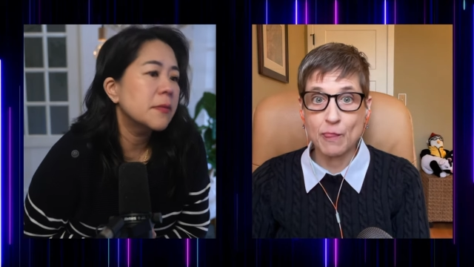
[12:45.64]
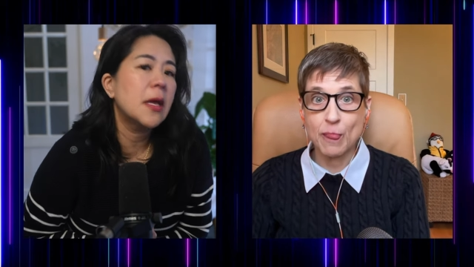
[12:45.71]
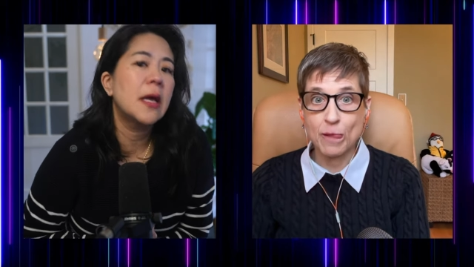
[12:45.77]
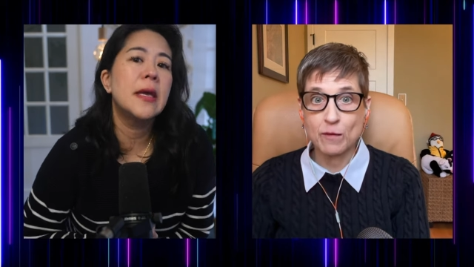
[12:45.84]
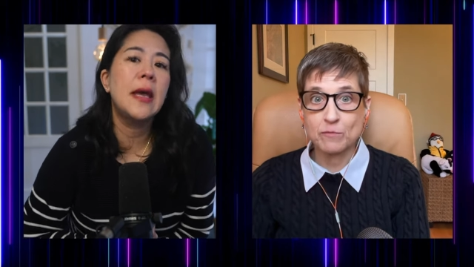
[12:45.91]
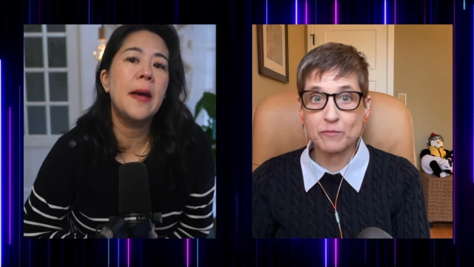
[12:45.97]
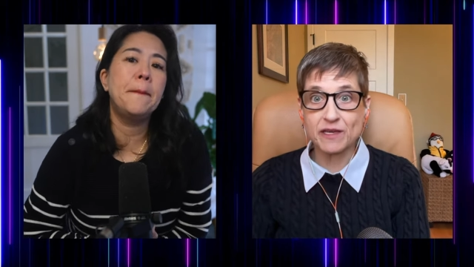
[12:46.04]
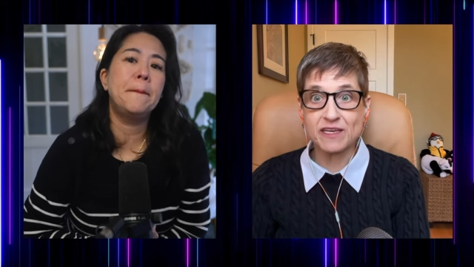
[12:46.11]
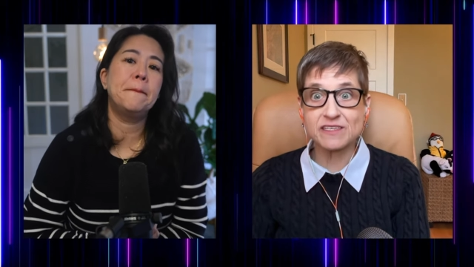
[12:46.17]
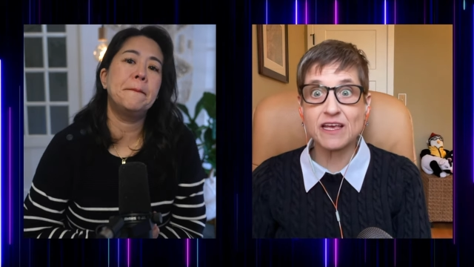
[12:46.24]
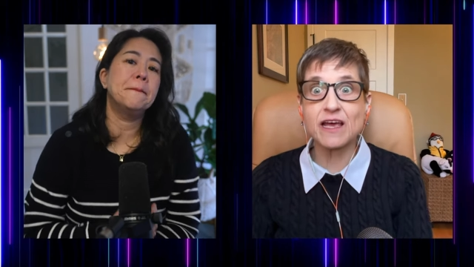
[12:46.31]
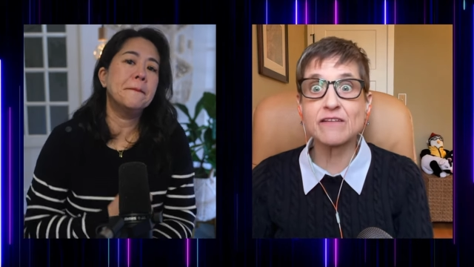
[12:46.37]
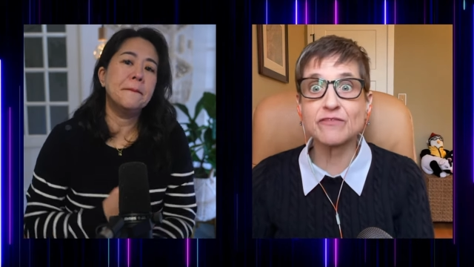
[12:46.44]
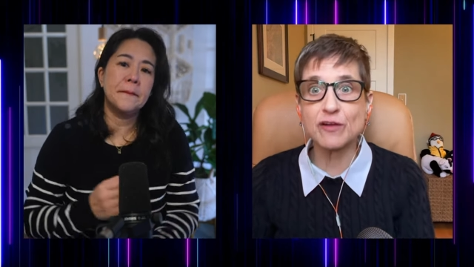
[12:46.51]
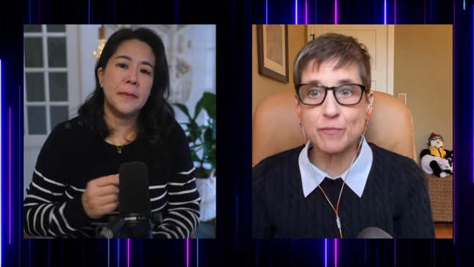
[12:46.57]
Speaker 1: Because
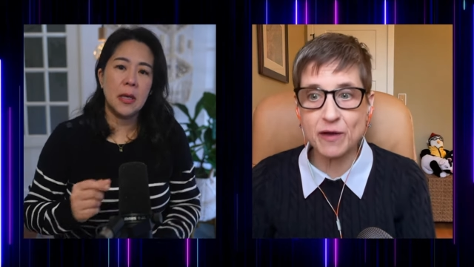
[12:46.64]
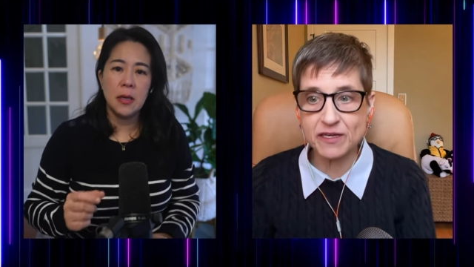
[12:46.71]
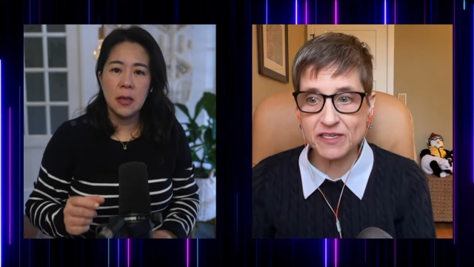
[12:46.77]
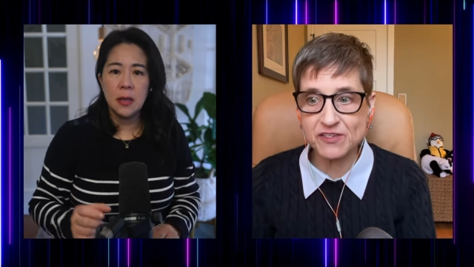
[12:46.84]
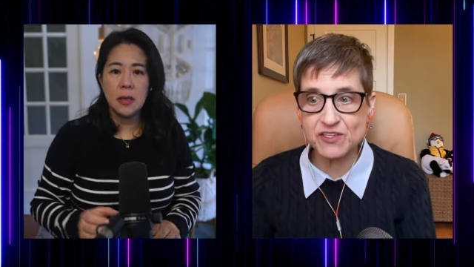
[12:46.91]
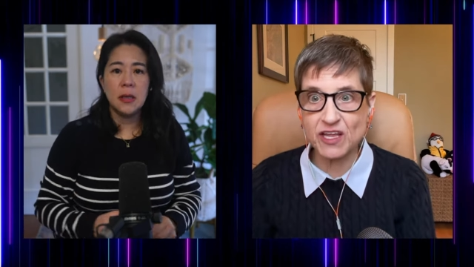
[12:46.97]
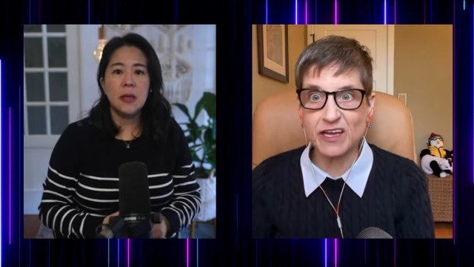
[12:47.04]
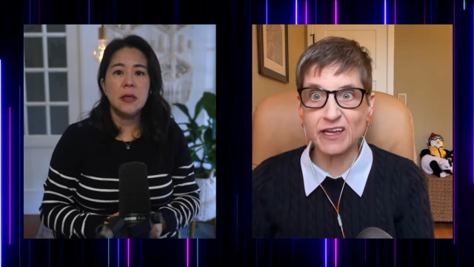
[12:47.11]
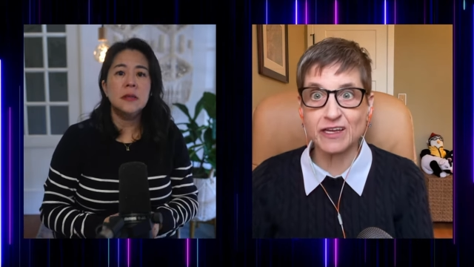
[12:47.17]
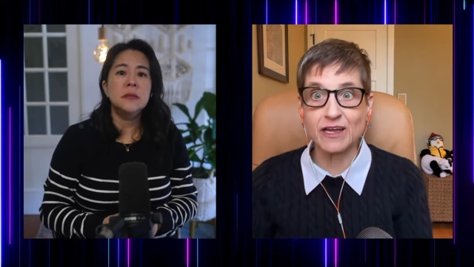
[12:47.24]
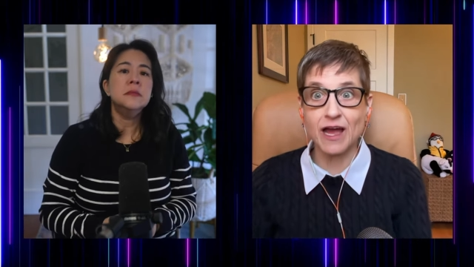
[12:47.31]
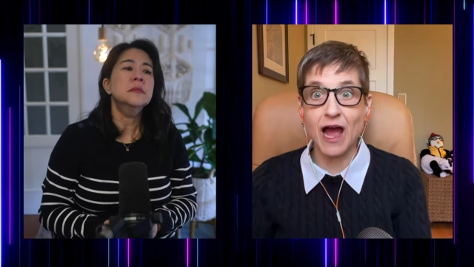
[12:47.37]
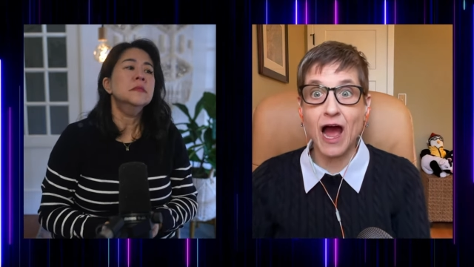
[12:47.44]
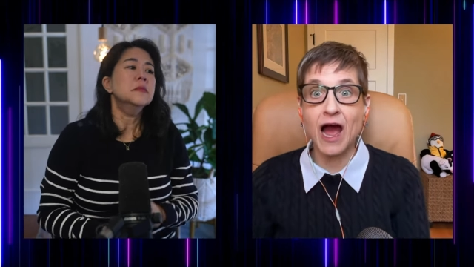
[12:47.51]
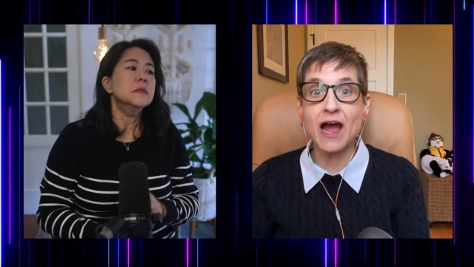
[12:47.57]
everybody's like,
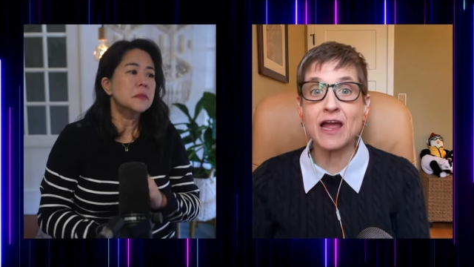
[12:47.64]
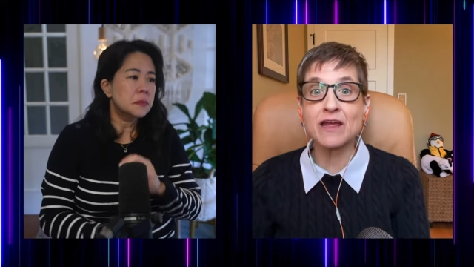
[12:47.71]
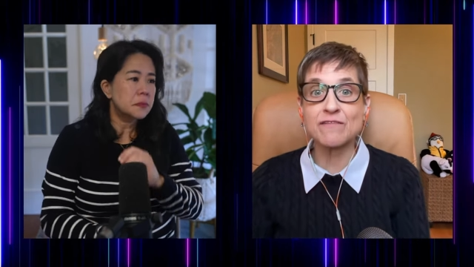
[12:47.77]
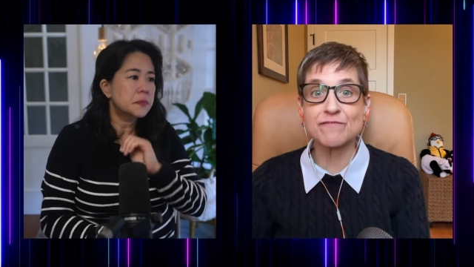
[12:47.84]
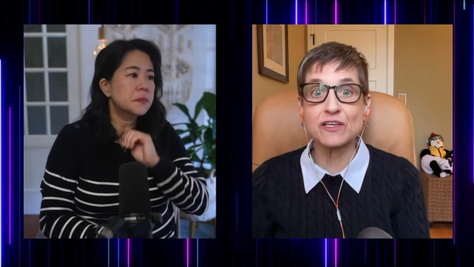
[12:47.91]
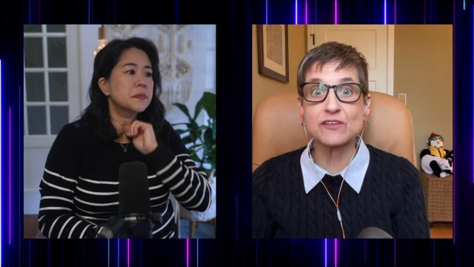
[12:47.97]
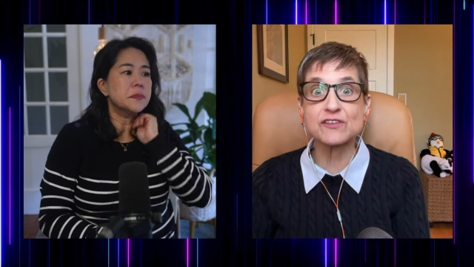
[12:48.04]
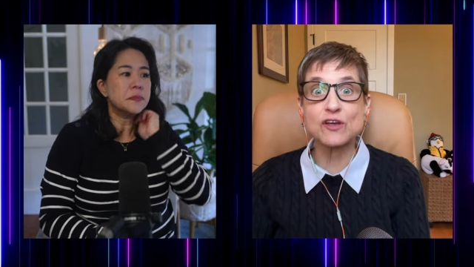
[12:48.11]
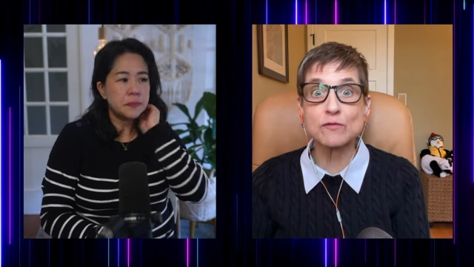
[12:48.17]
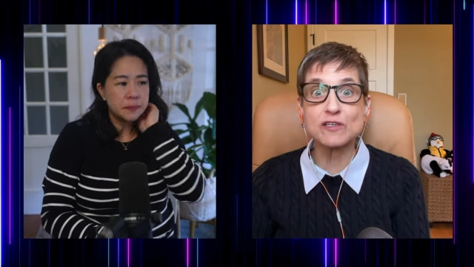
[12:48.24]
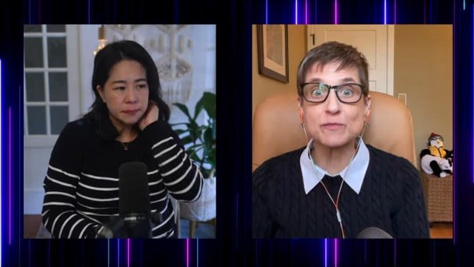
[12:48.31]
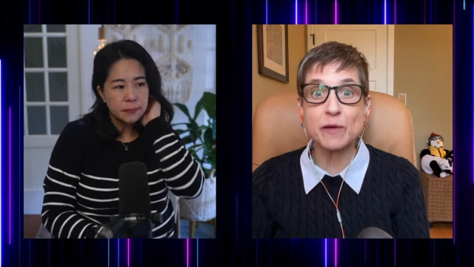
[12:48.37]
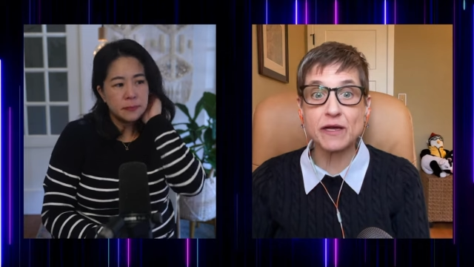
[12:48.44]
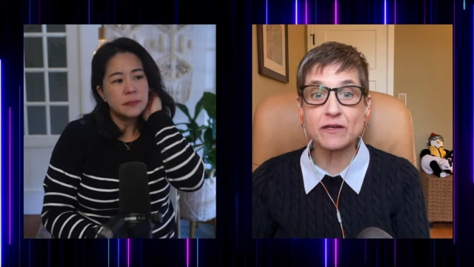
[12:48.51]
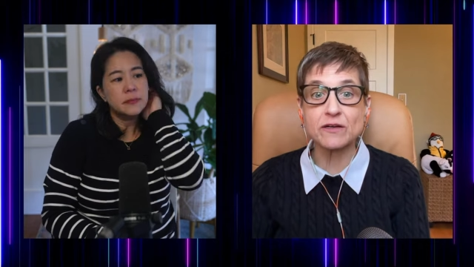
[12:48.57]
I feel so much
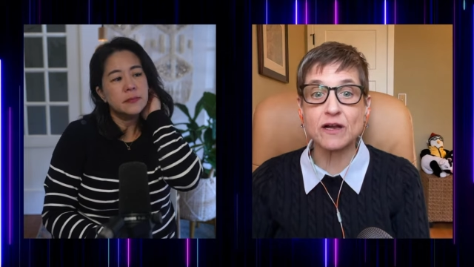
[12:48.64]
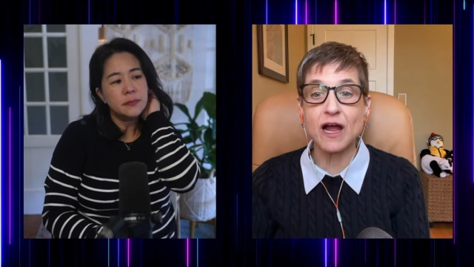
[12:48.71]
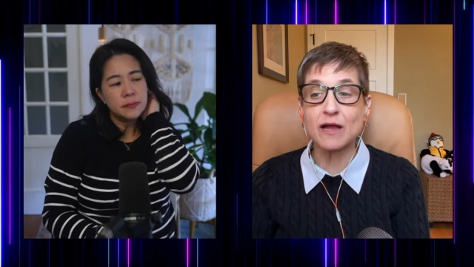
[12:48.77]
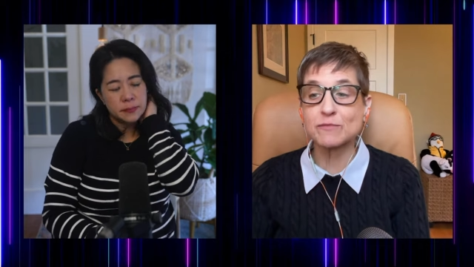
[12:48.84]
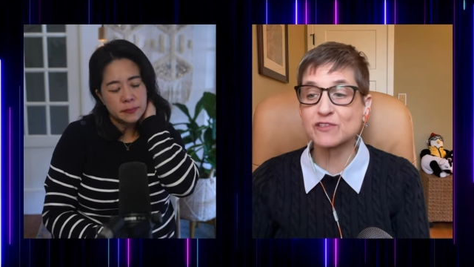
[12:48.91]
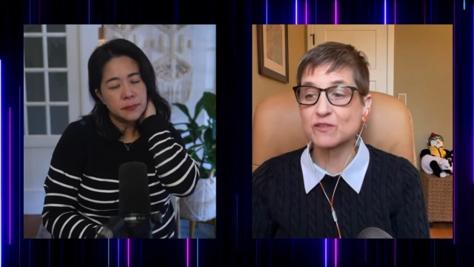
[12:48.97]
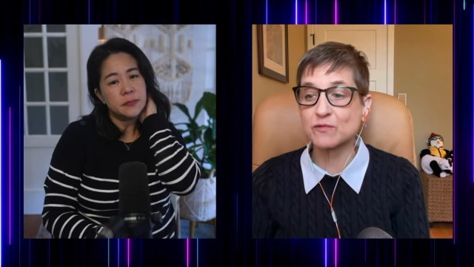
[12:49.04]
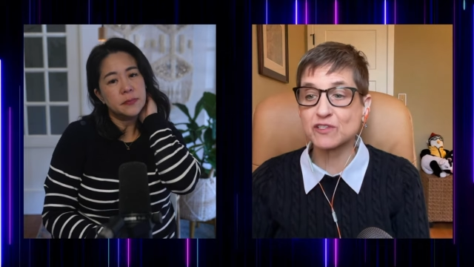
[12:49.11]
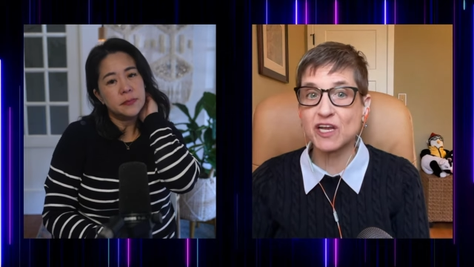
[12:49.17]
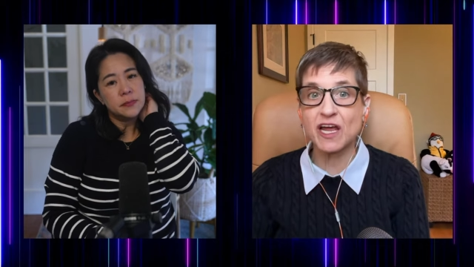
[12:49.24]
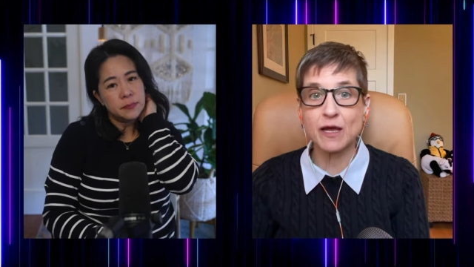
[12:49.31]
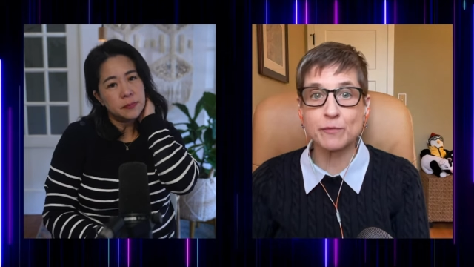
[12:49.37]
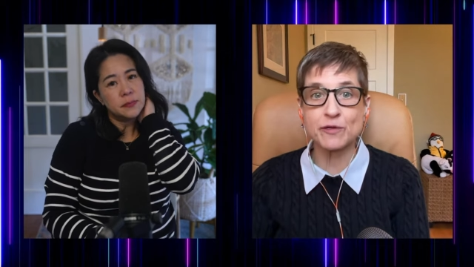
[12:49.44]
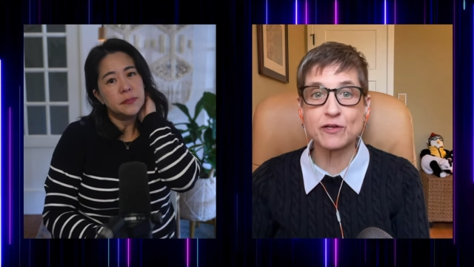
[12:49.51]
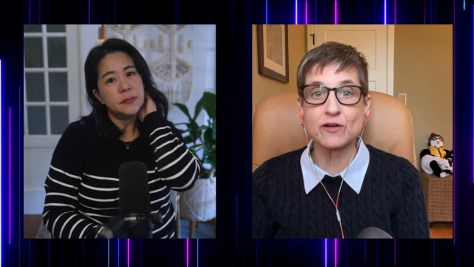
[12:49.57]
better. I'm so much
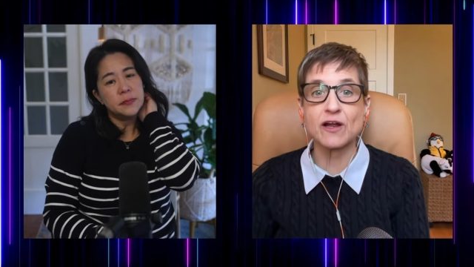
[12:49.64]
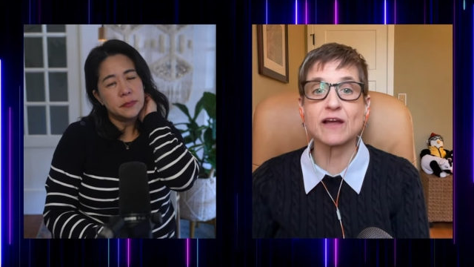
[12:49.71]
happier.